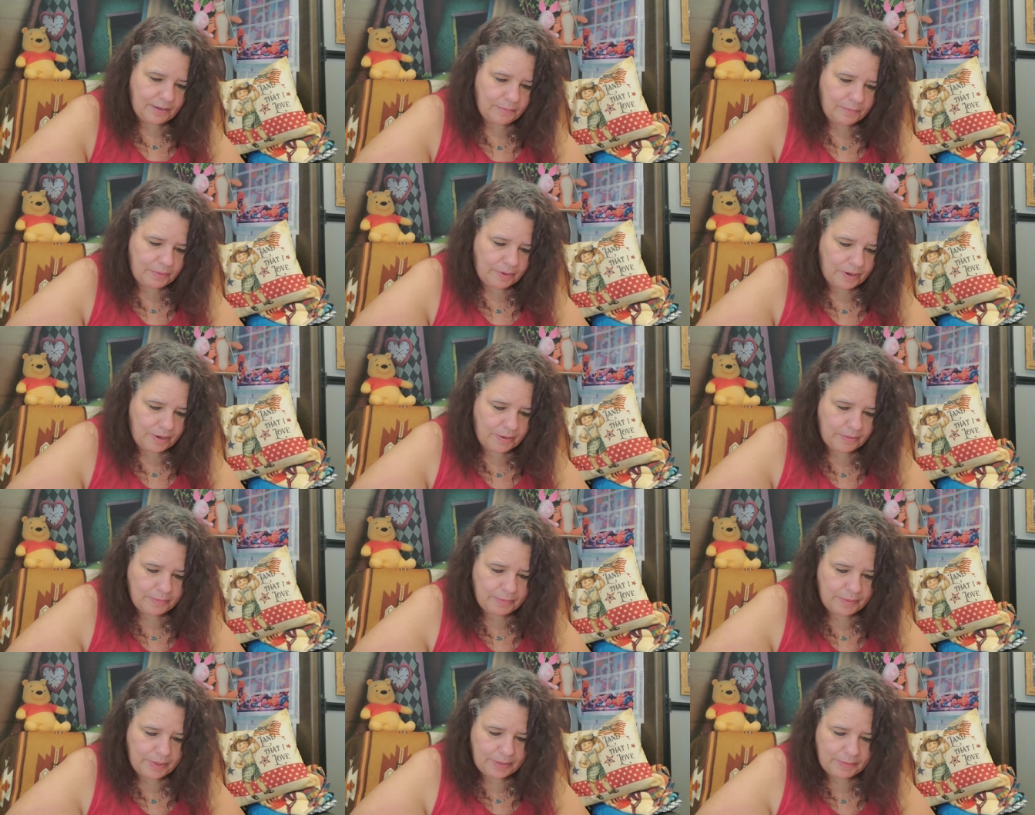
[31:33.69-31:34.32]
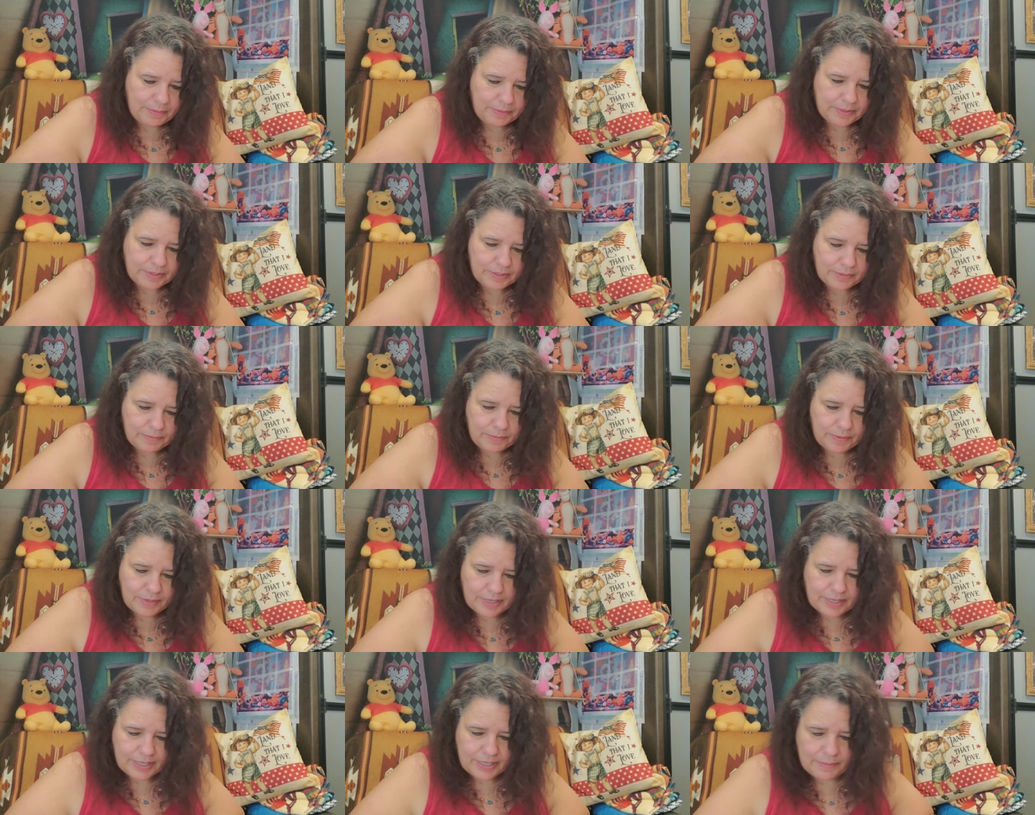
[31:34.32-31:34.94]
I'd probably be able to
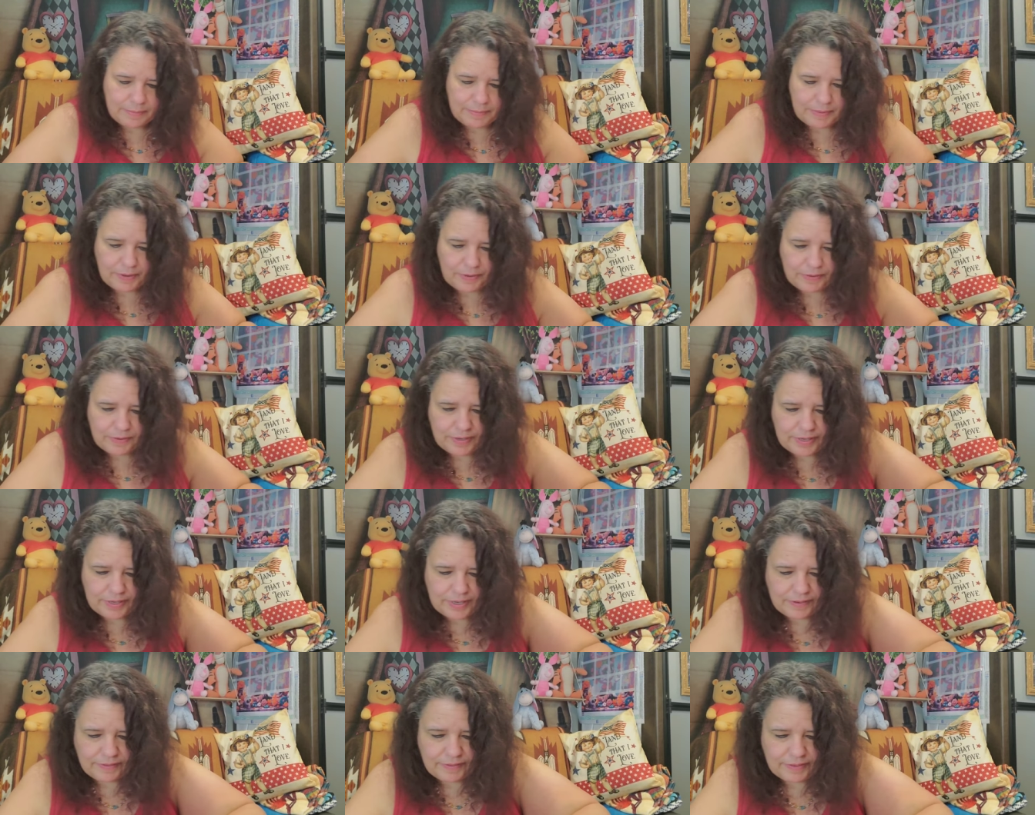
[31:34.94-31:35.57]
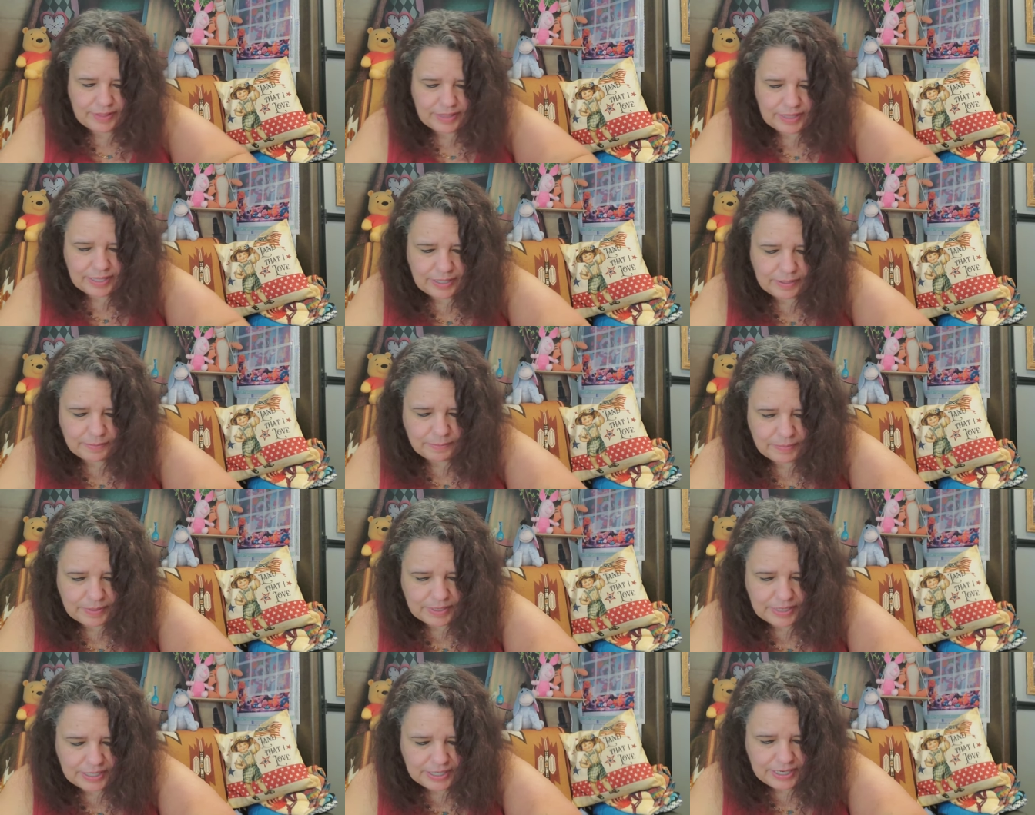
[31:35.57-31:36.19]
work them out and everything.
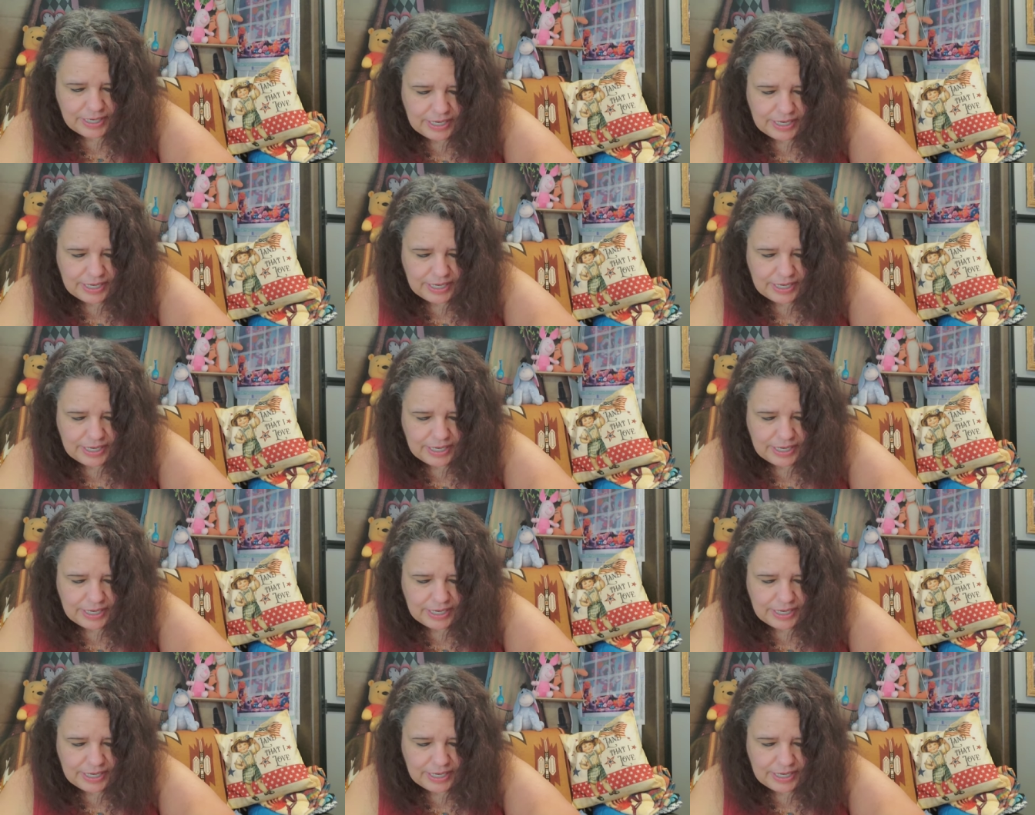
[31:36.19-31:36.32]
But